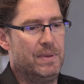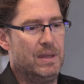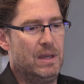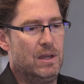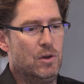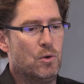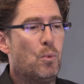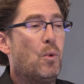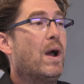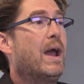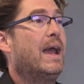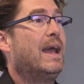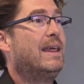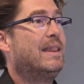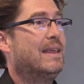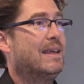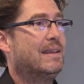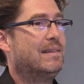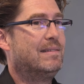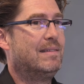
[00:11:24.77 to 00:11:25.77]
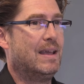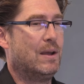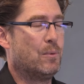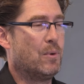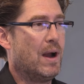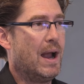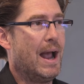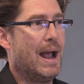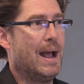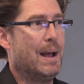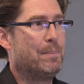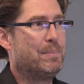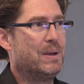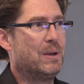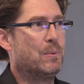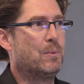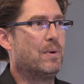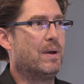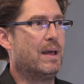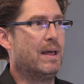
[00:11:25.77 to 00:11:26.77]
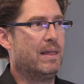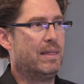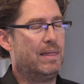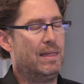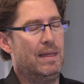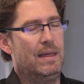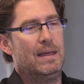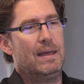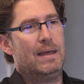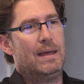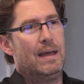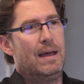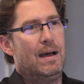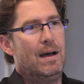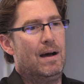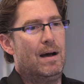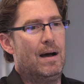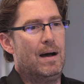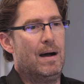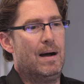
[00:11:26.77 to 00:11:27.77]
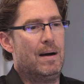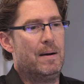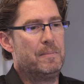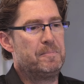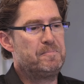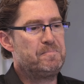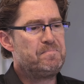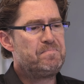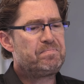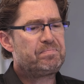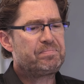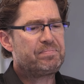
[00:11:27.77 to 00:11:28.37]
in a way that they were happy with. Mm-hmm. Um,